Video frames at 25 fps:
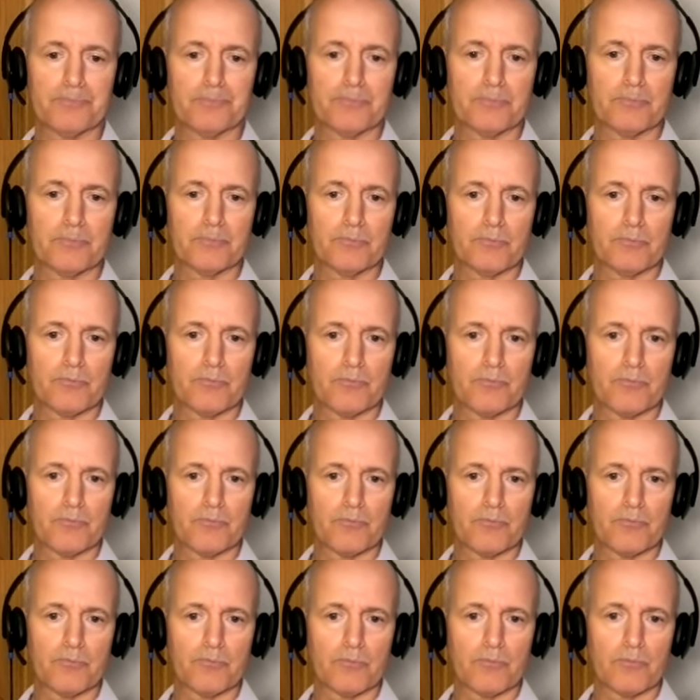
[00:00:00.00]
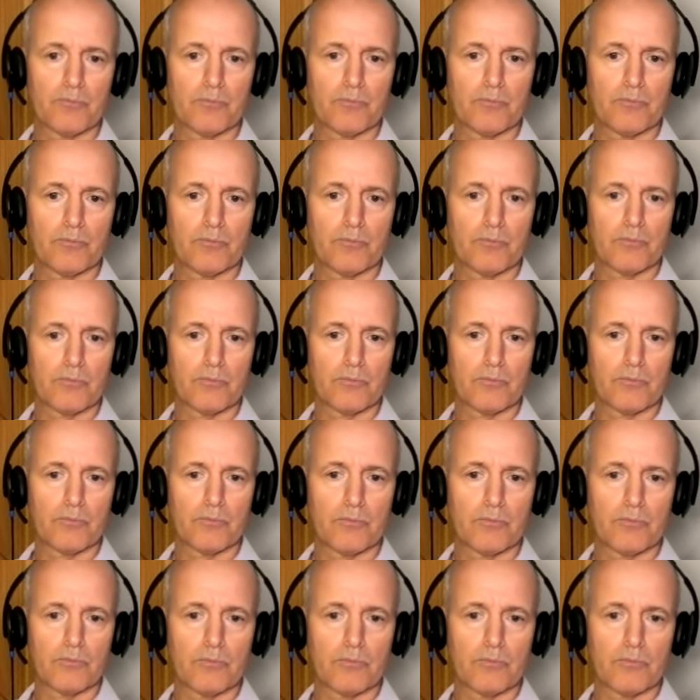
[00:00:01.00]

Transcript: Nobody speaks.